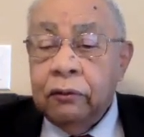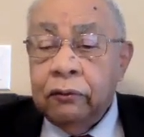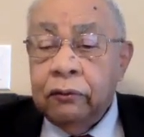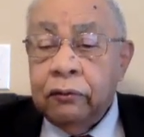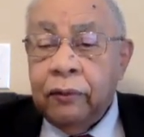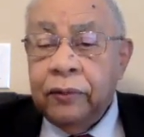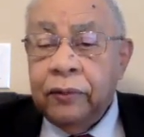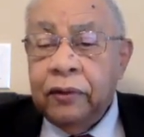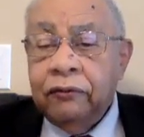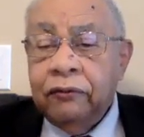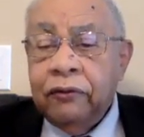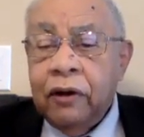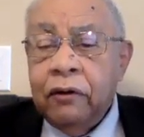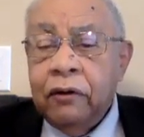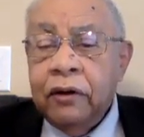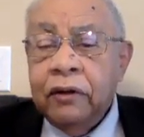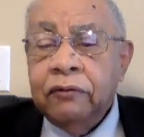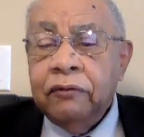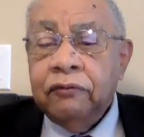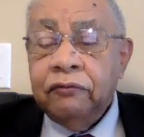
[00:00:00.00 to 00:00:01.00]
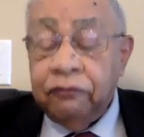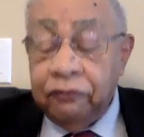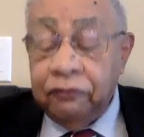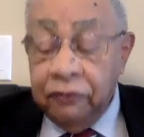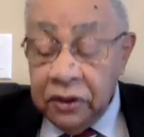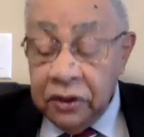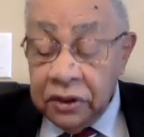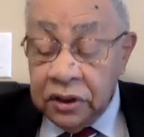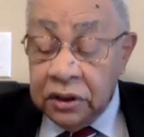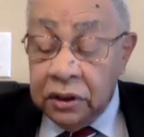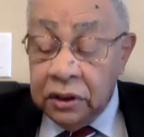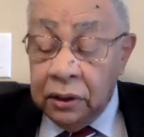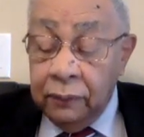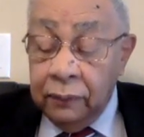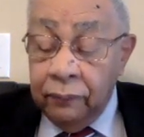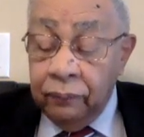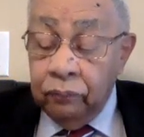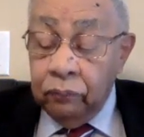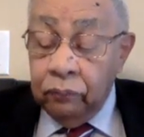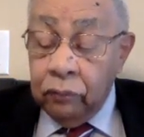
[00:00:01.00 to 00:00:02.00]
"From the very first
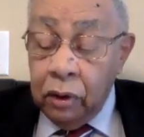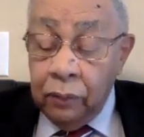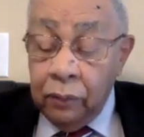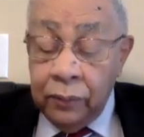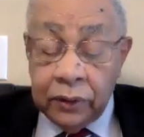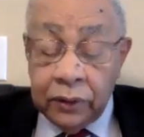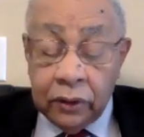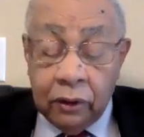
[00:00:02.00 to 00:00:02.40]
moment